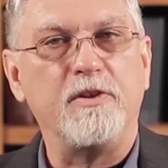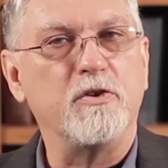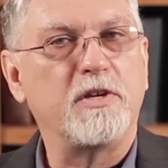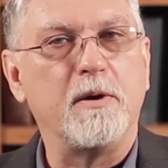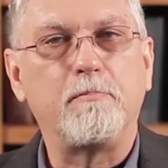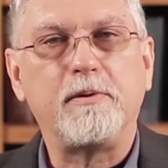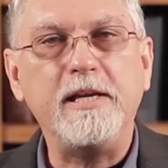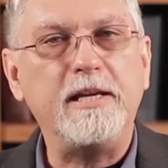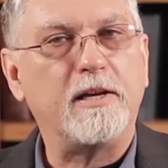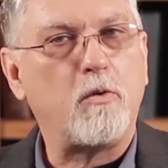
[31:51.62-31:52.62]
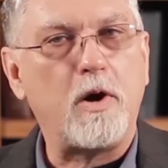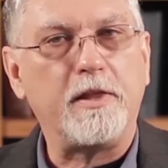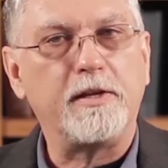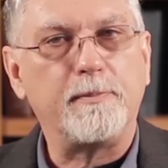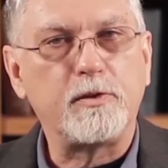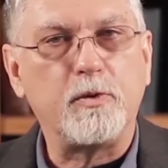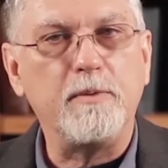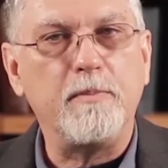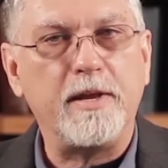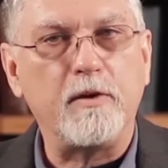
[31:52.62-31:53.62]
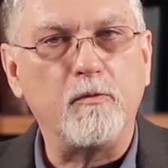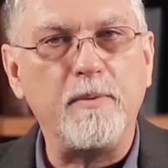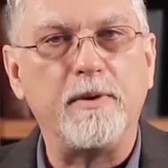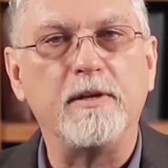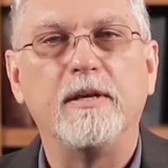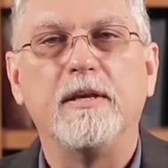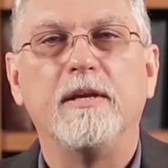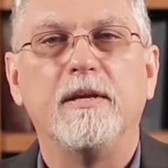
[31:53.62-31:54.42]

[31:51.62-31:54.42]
value complete equality between men and women,